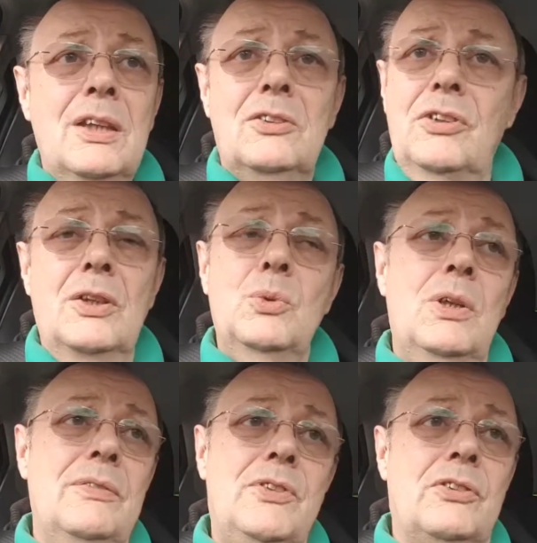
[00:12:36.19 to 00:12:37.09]
So
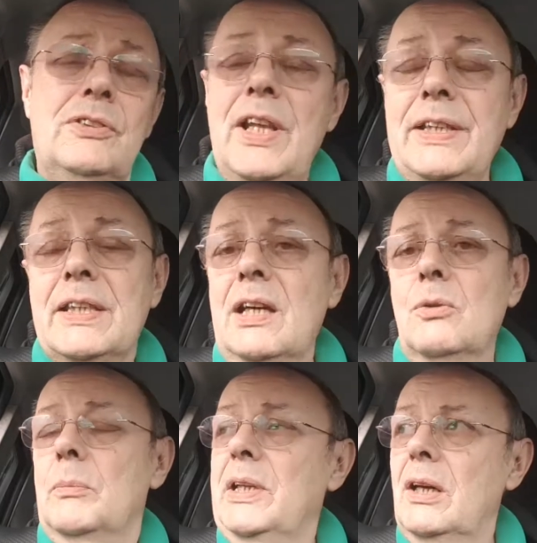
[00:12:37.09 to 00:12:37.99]
i just let it
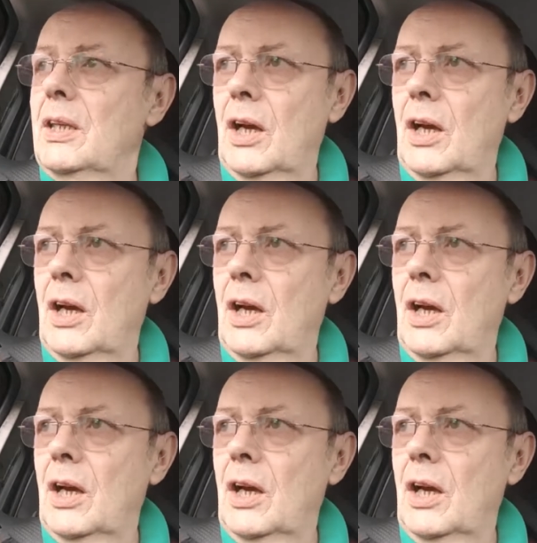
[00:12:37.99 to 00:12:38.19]
go. I mean, I,